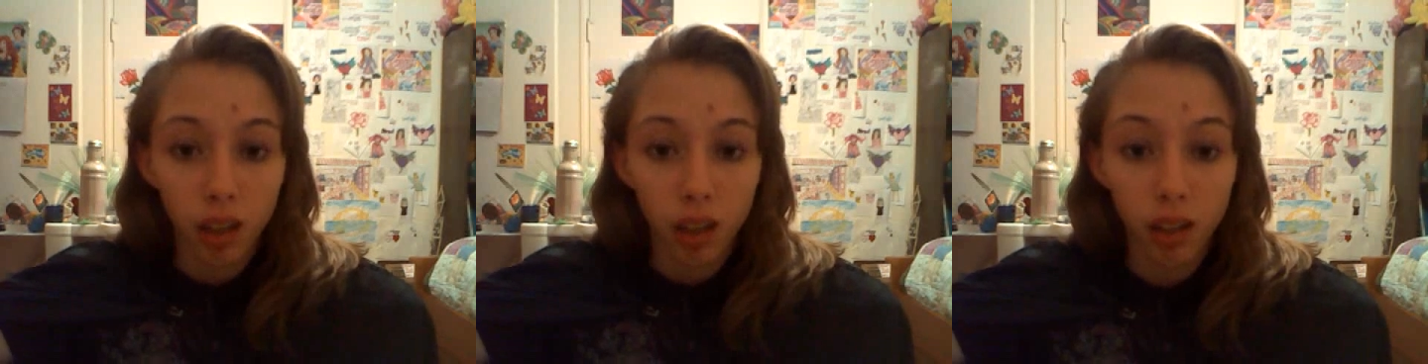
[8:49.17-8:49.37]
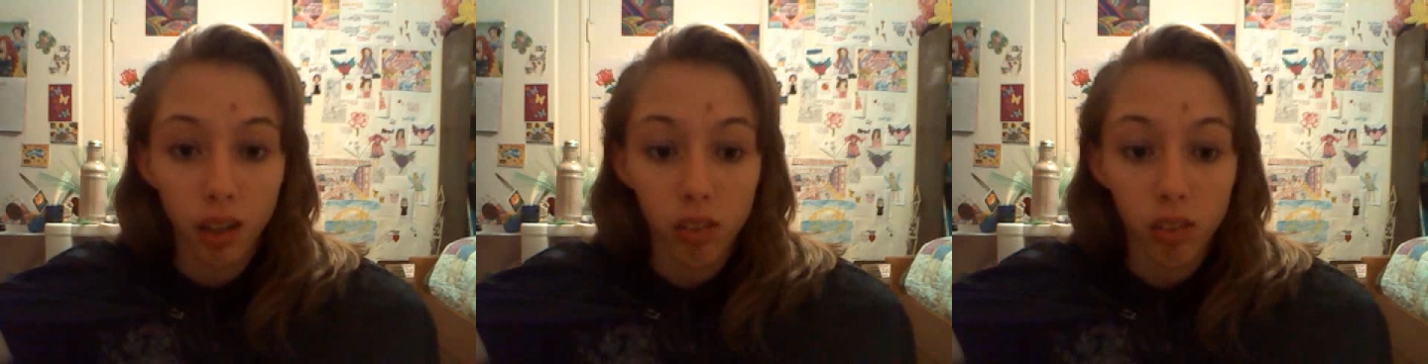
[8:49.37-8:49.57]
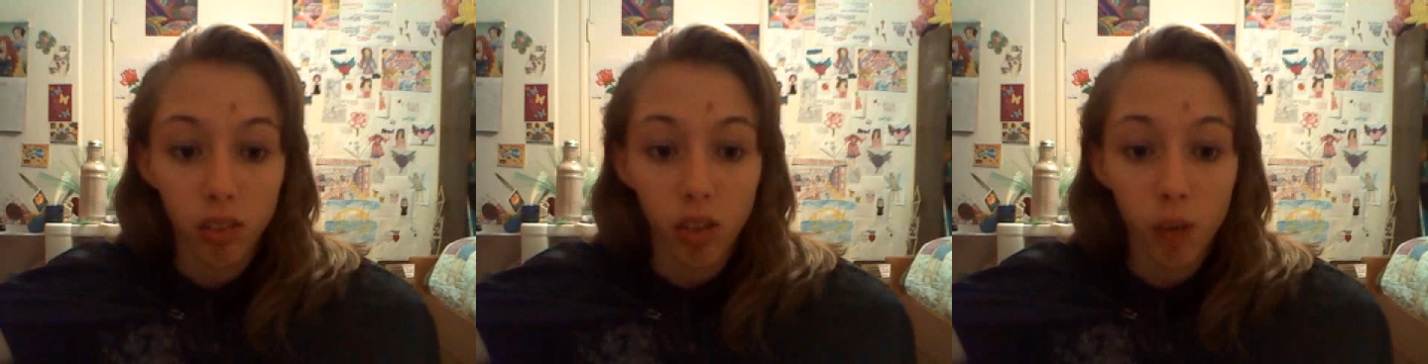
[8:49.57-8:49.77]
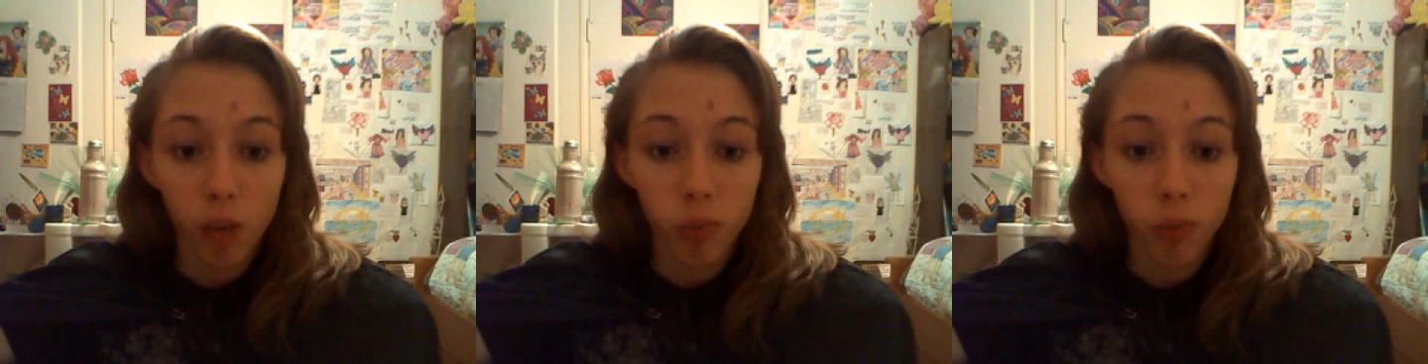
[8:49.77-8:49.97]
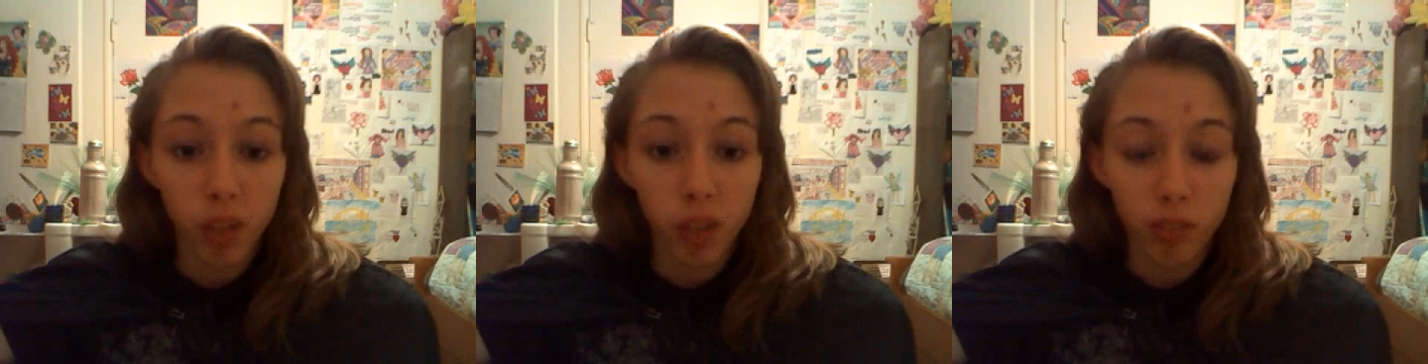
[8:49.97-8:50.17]
and it
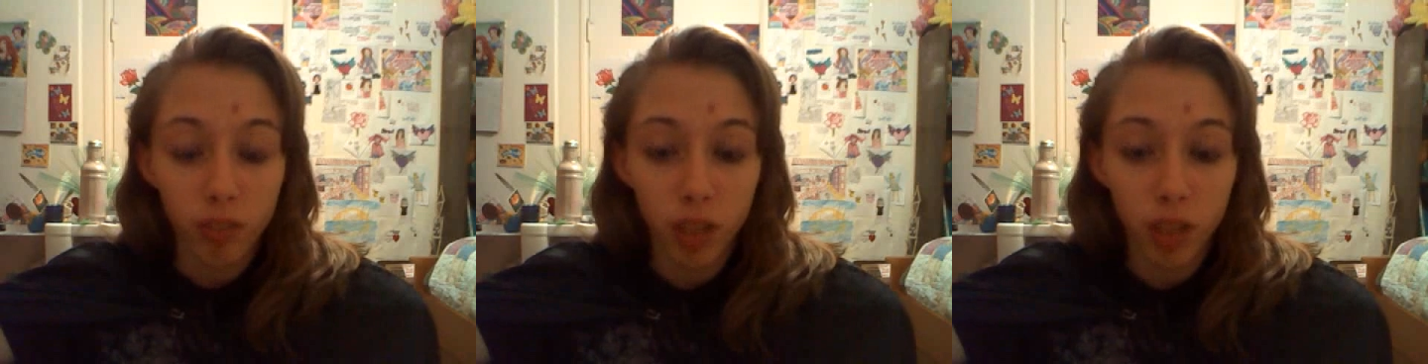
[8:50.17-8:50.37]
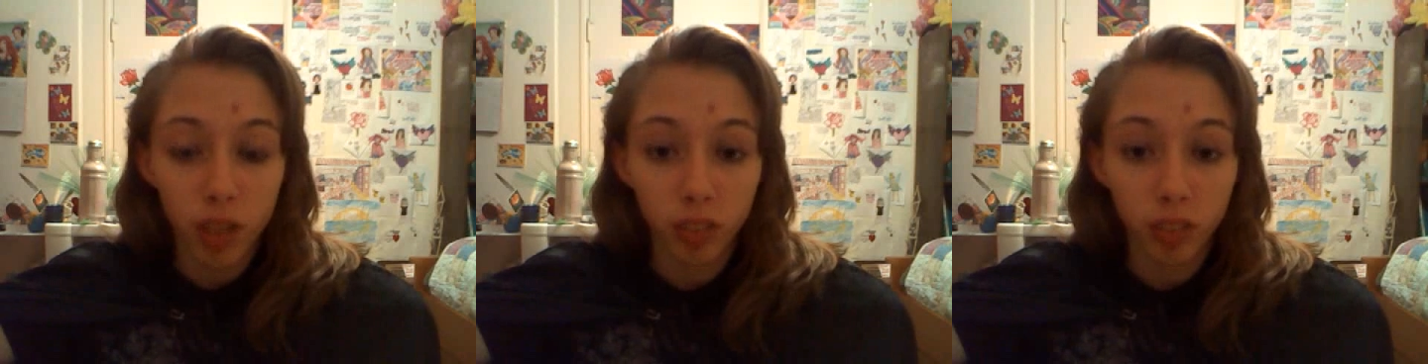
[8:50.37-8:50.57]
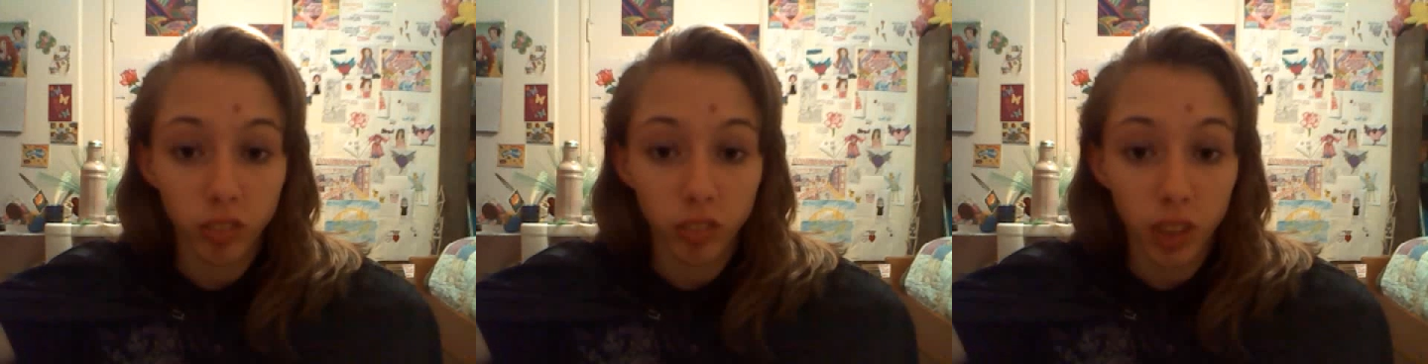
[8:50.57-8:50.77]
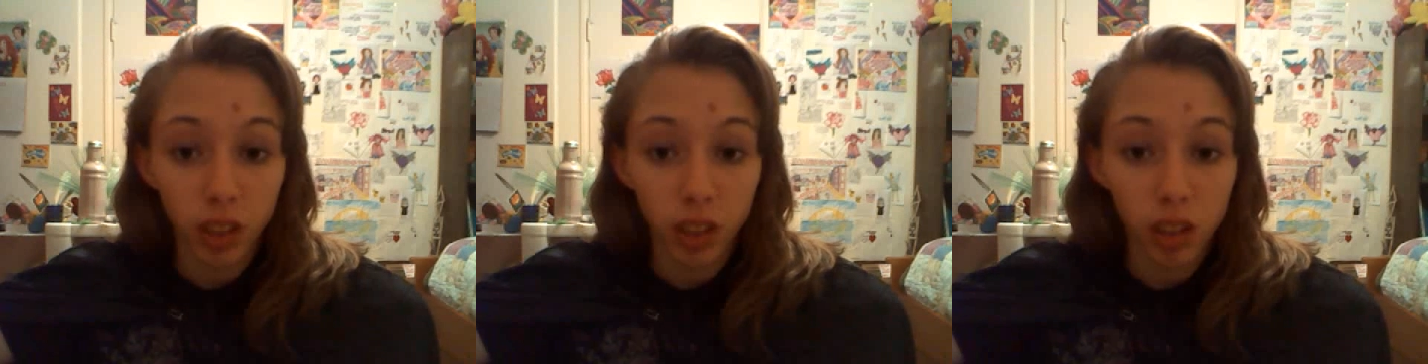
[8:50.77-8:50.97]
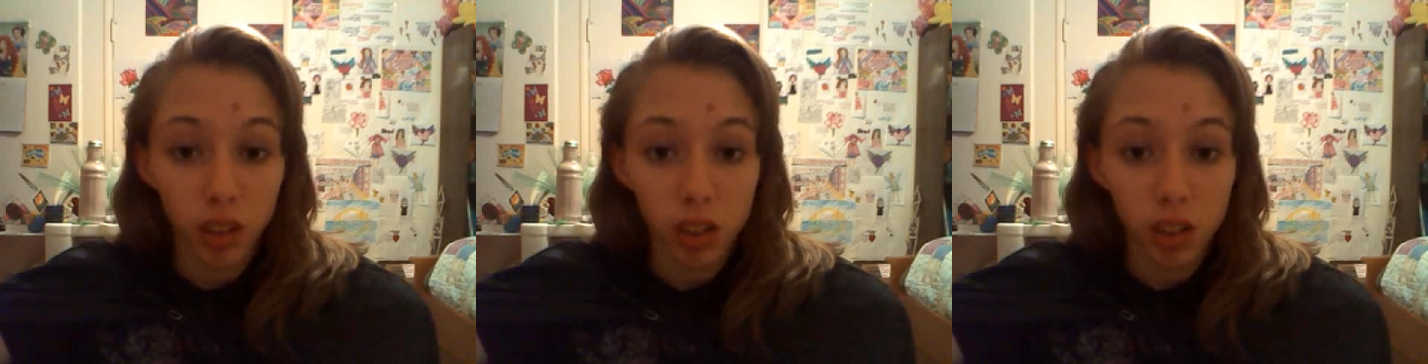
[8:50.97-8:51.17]
stops me from having
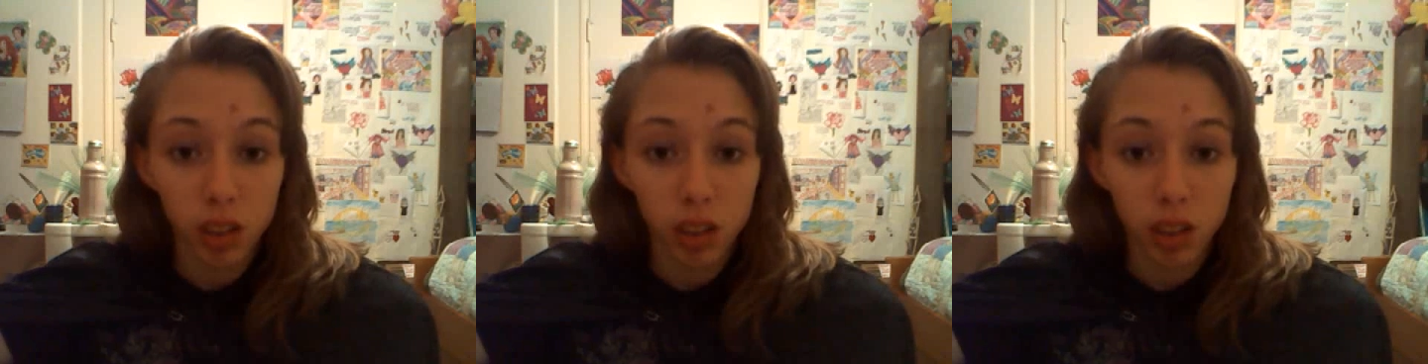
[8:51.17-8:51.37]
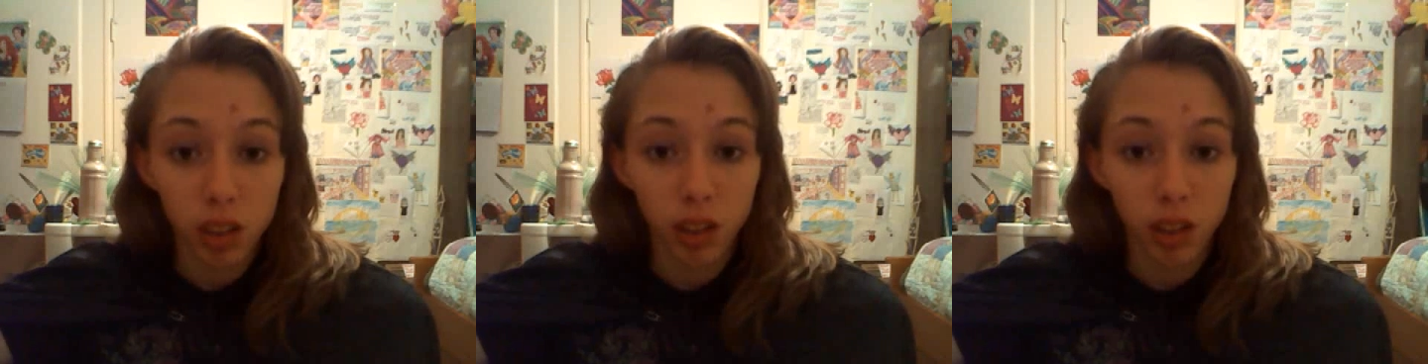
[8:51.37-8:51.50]
friends.